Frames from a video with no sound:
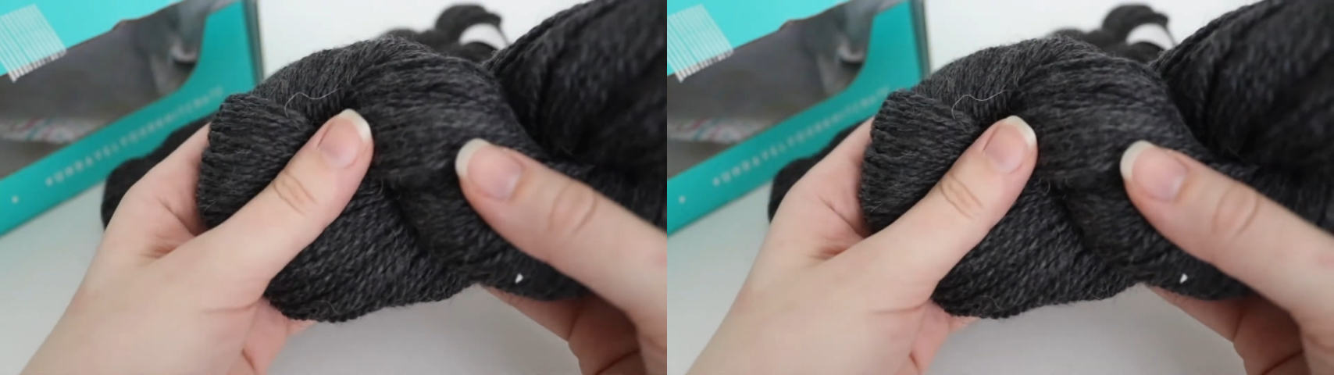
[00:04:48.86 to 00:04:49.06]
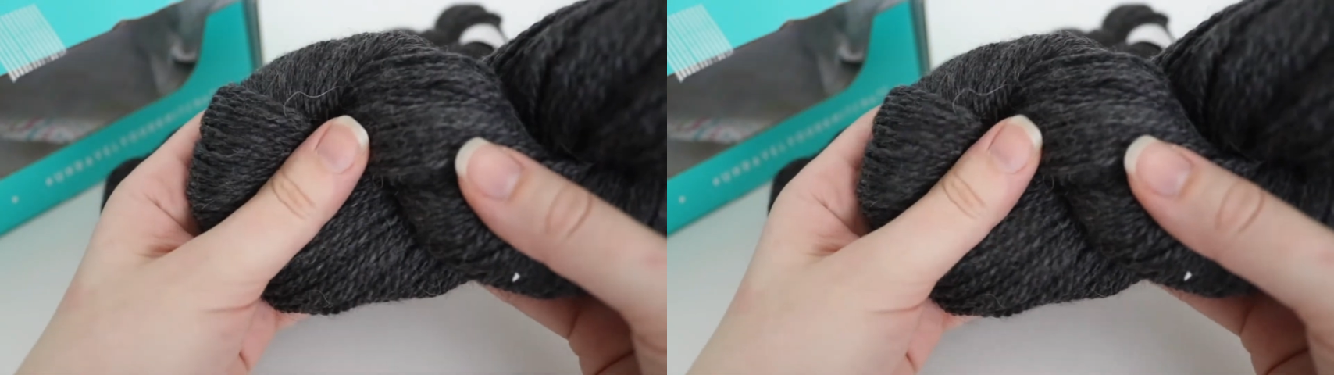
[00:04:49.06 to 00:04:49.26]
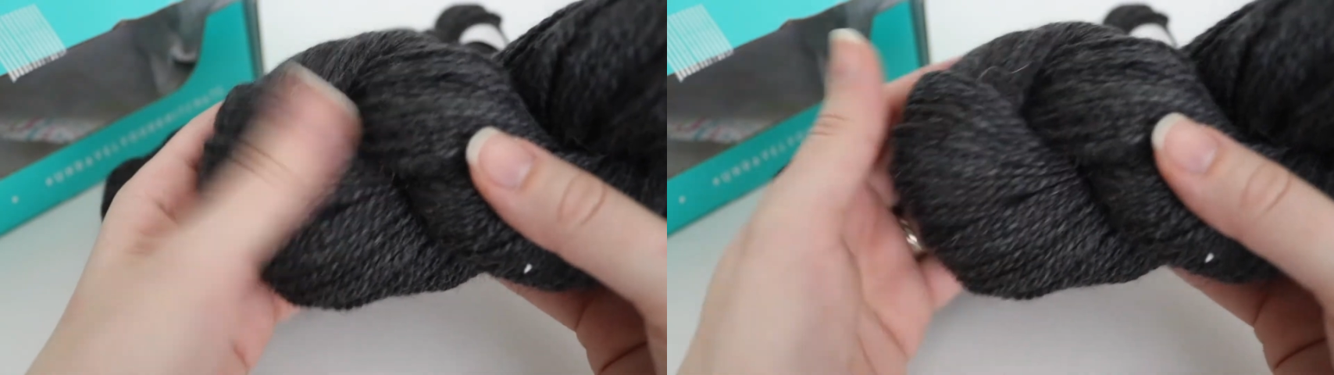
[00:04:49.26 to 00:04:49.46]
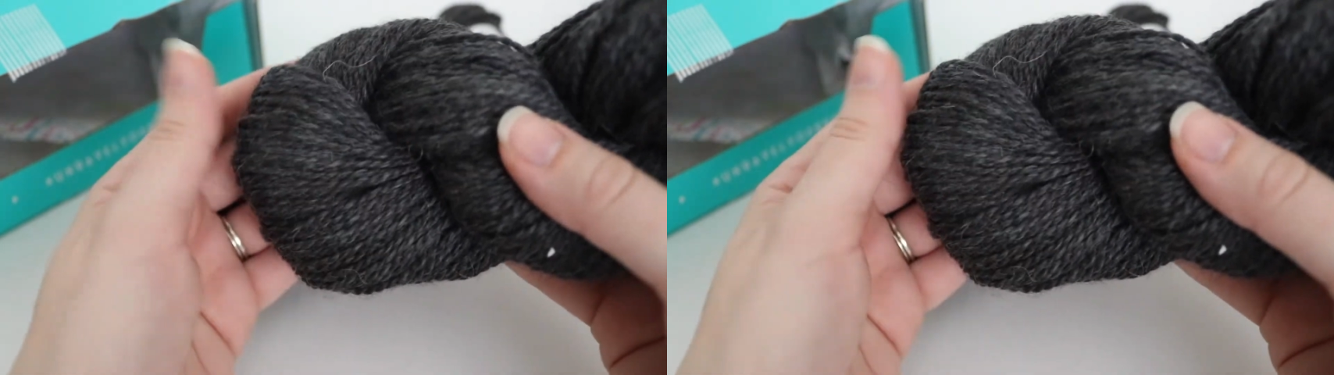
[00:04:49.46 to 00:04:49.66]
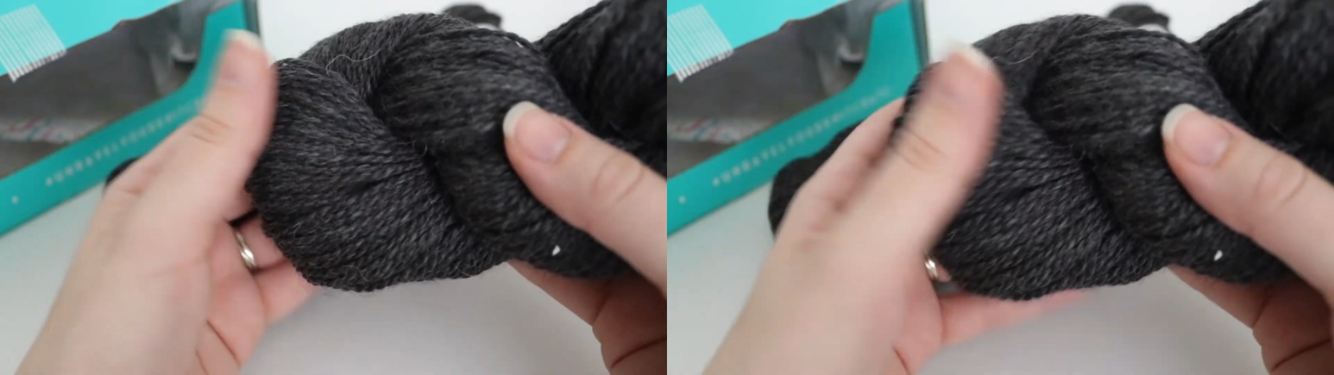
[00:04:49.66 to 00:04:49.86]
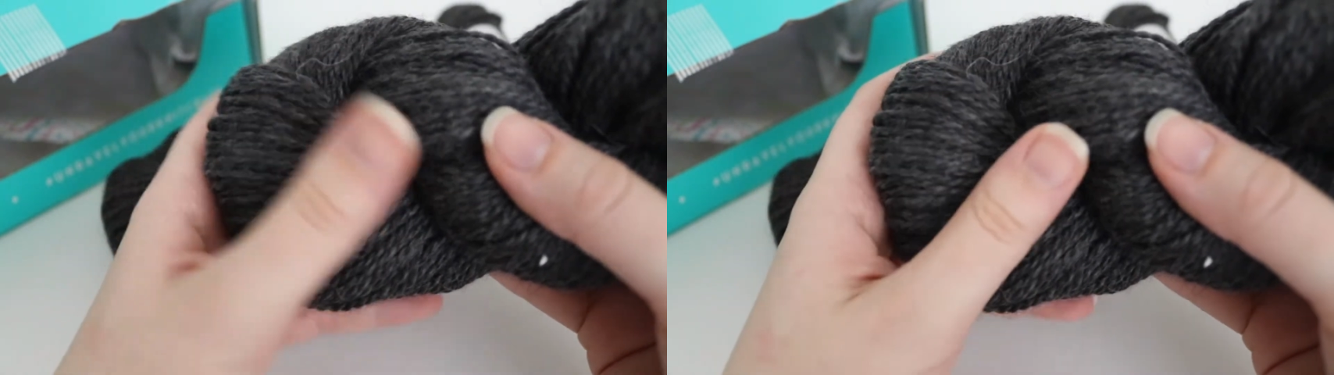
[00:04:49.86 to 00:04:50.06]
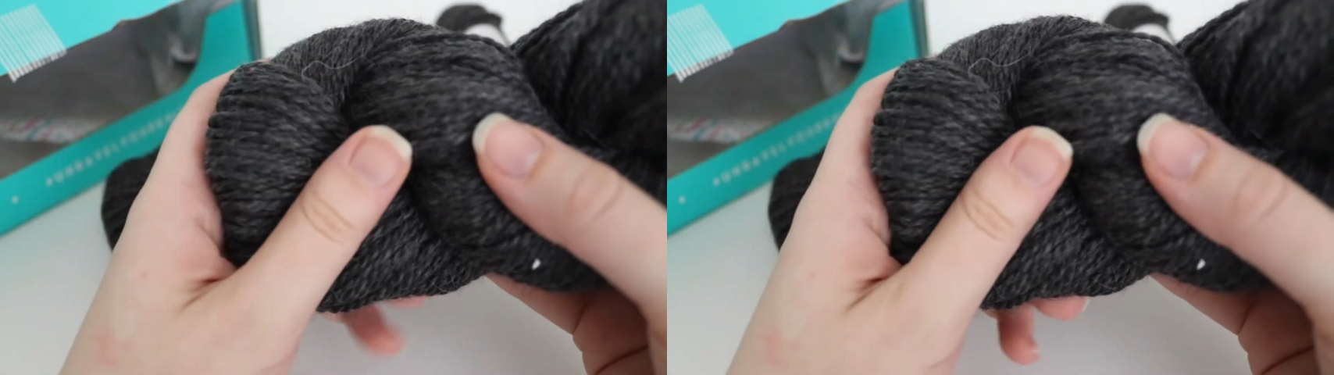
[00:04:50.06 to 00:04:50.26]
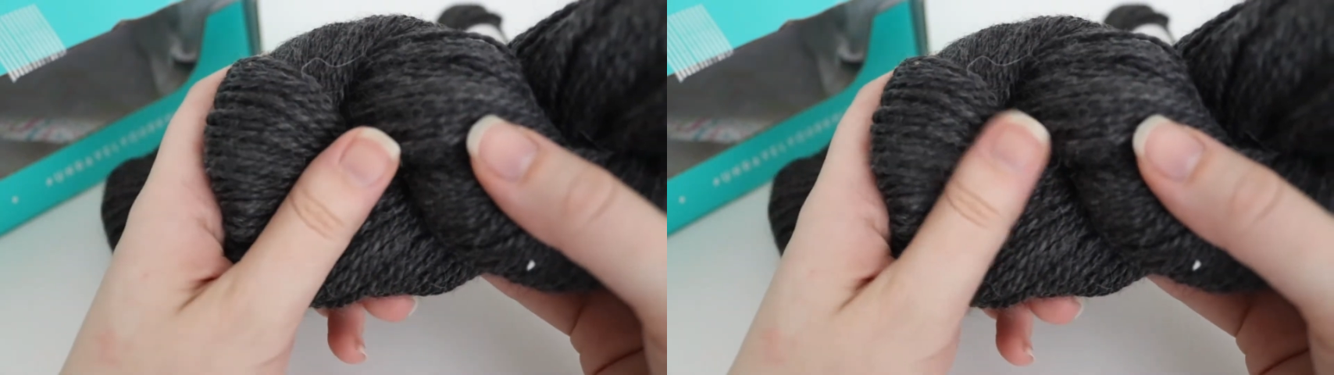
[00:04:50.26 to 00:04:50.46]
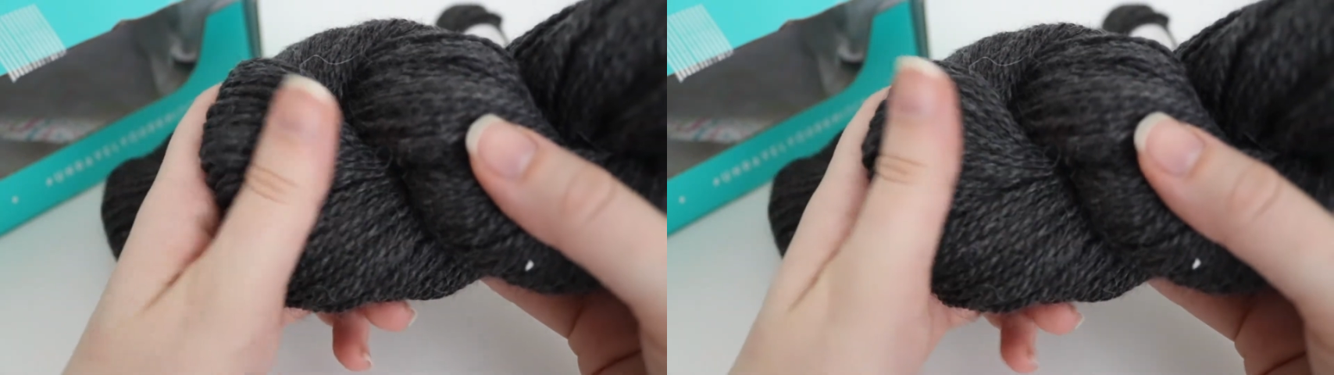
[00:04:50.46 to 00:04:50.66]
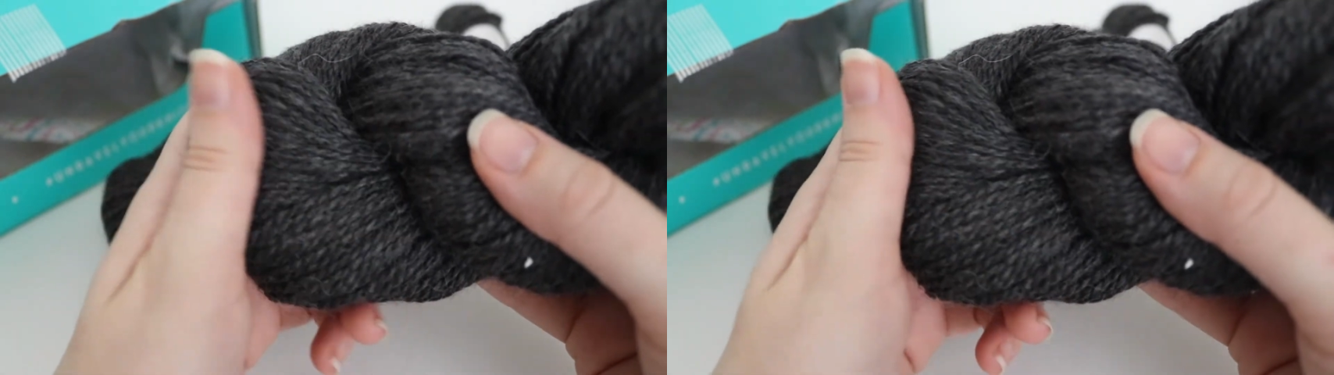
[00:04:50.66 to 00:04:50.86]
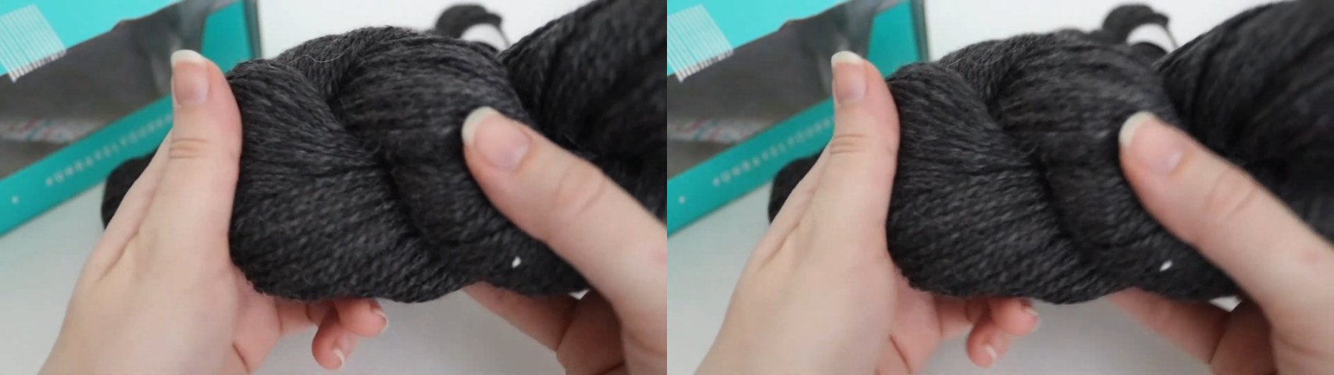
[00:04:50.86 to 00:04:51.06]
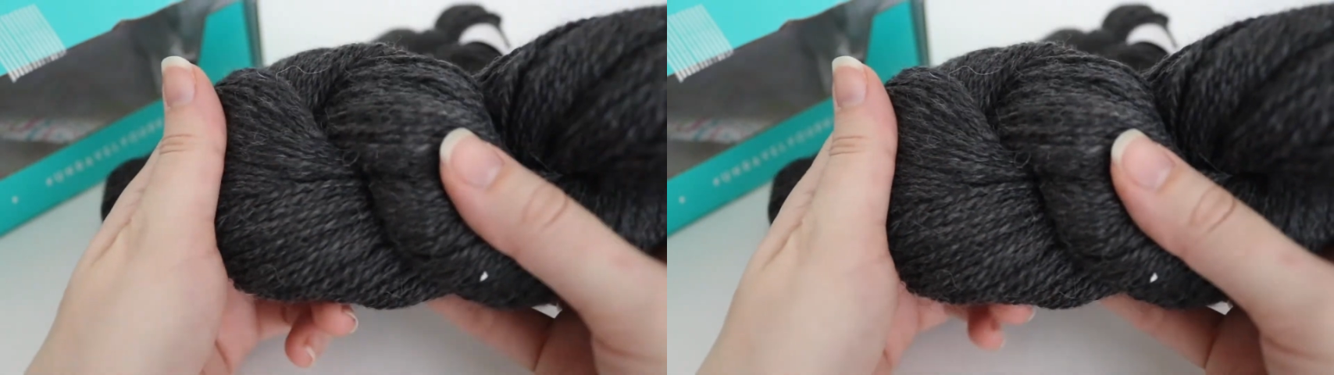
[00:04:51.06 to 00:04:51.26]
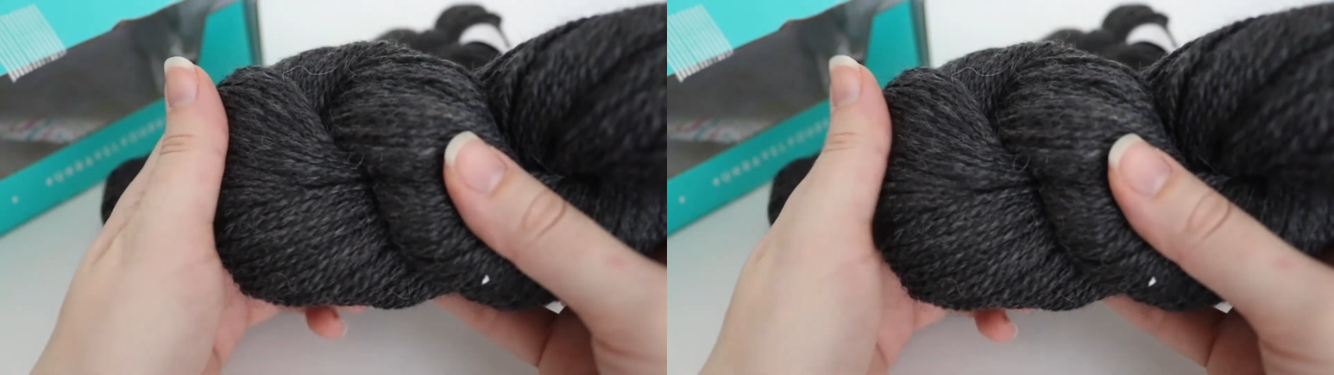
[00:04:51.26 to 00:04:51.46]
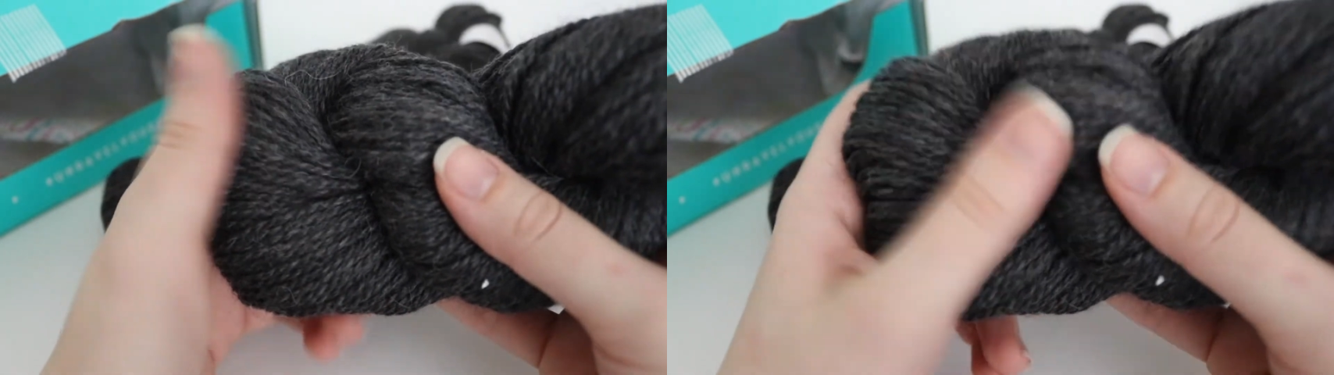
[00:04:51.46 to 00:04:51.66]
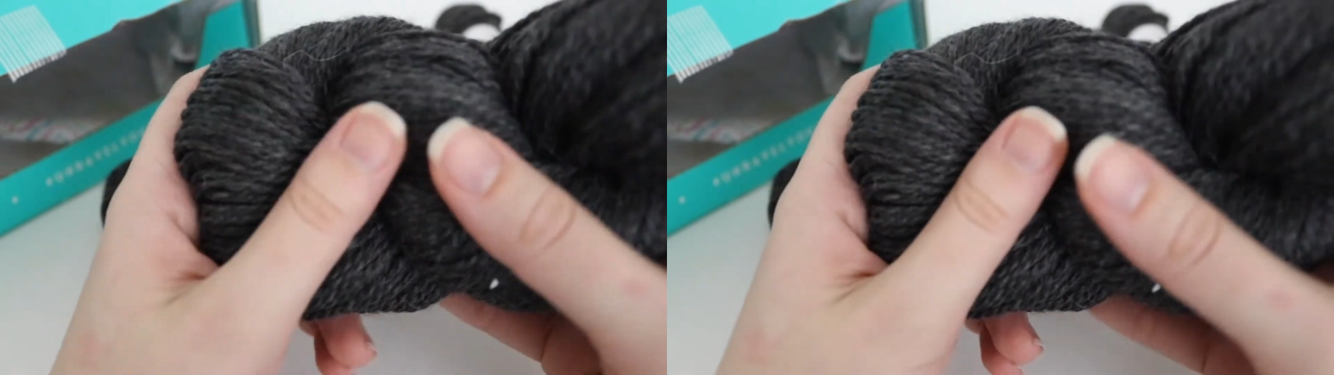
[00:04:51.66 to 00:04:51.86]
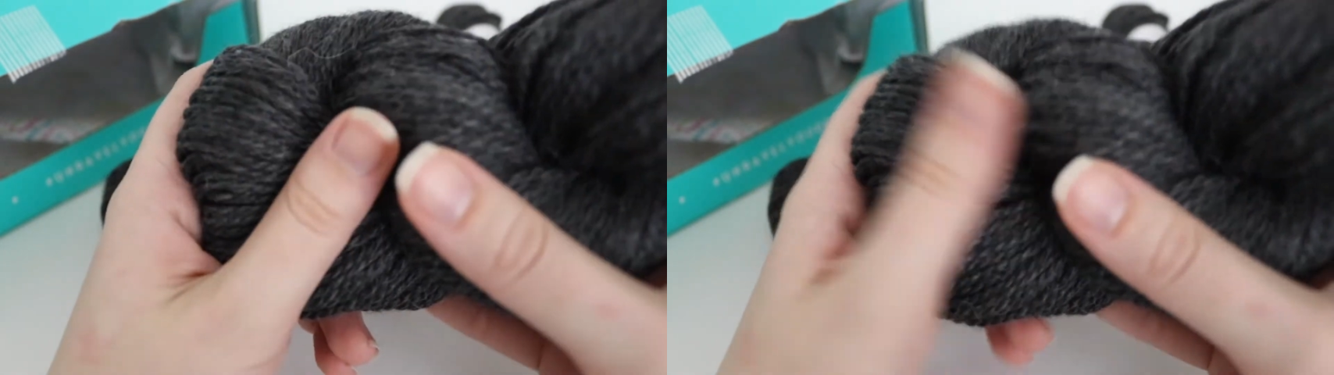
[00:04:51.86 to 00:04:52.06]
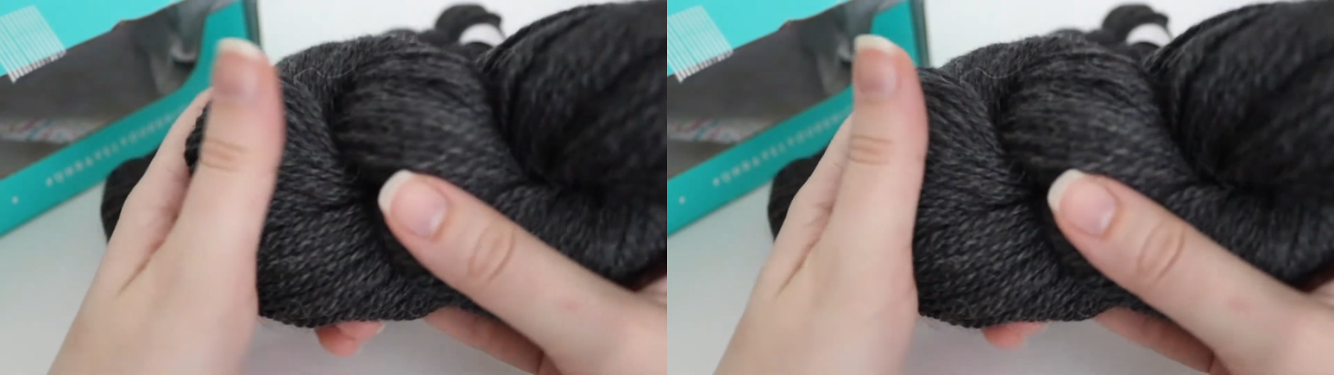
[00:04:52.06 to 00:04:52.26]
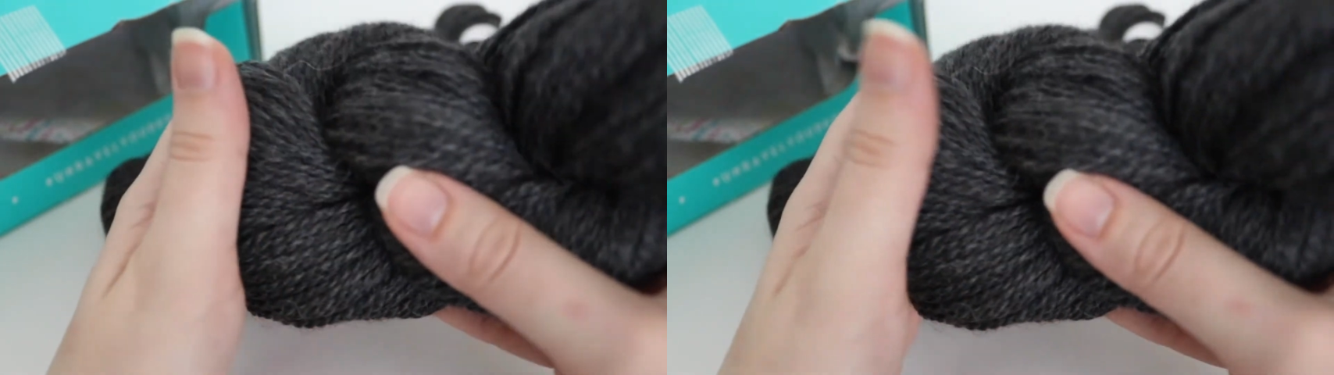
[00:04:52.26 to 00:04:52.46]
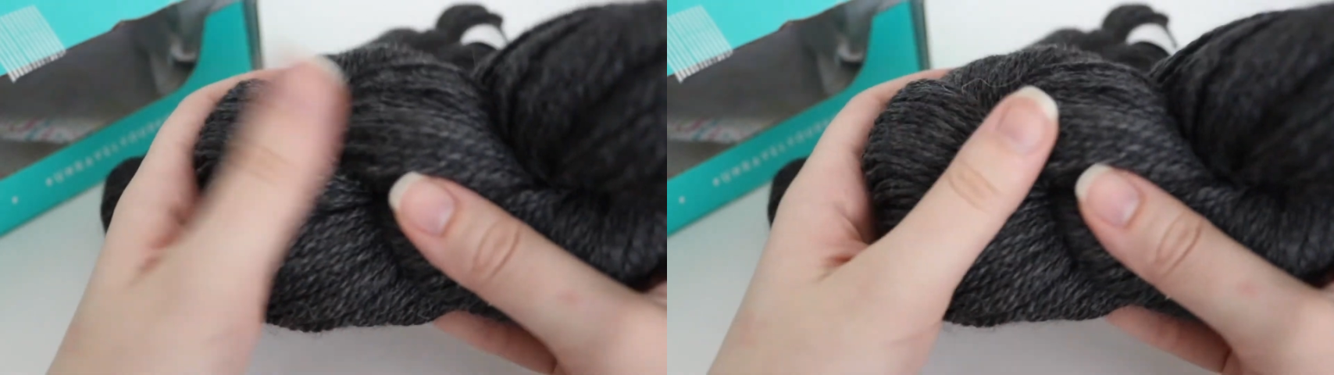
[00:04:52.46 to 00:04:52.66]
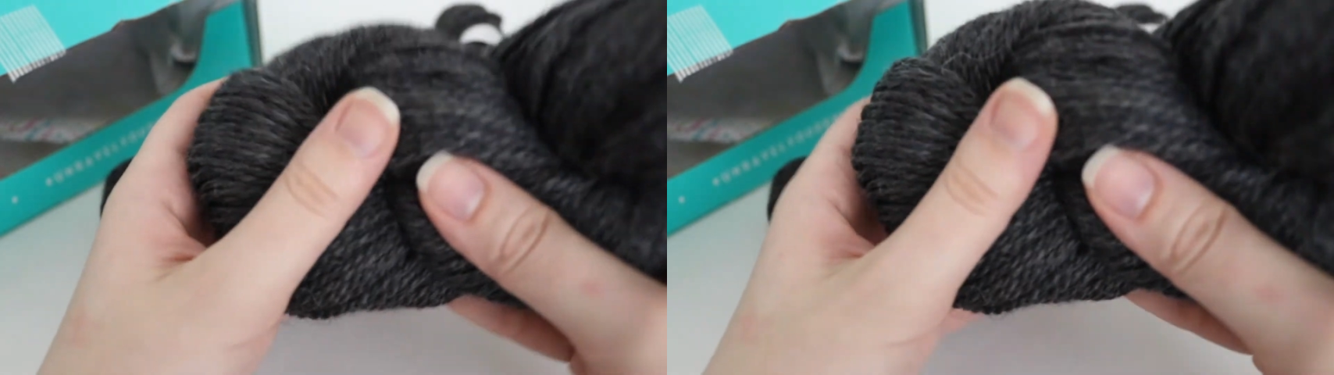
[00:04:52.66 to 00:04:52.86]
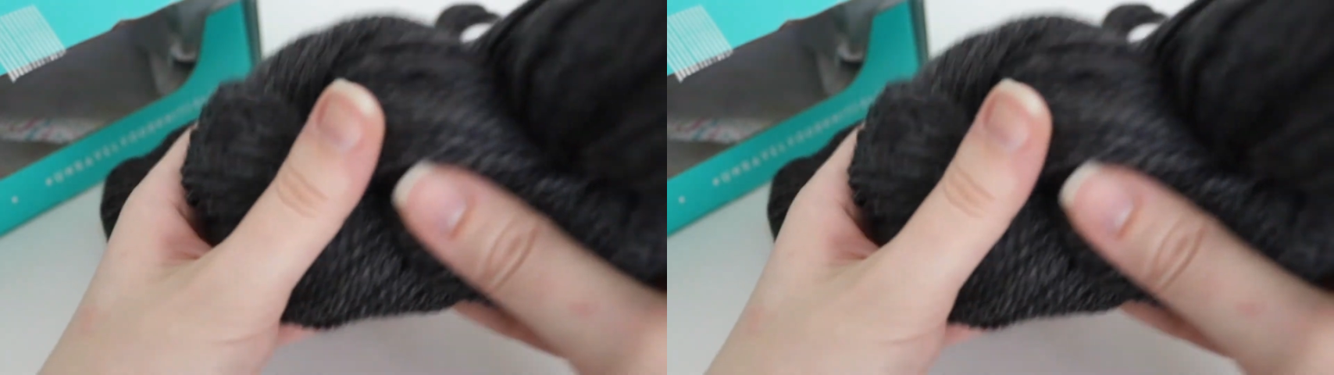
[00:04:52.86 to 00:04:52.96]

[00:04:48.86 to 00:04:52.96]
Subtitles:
[unreadable: no face in view]